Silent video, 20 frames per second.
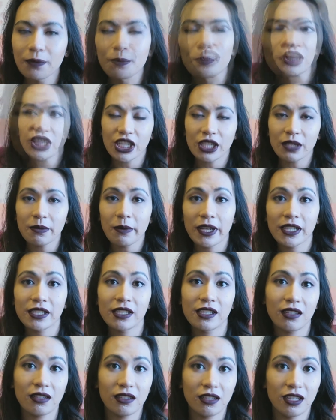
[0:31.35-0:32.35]
She
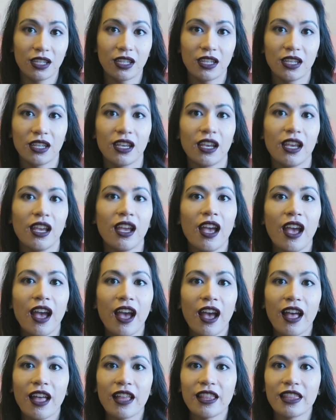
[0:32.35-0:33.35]
basically
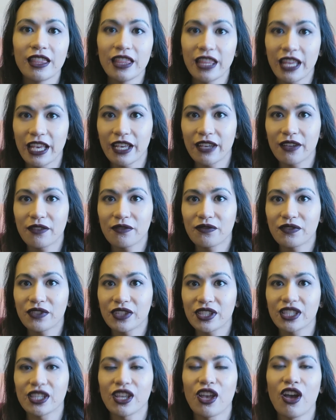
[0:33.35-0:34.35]
lives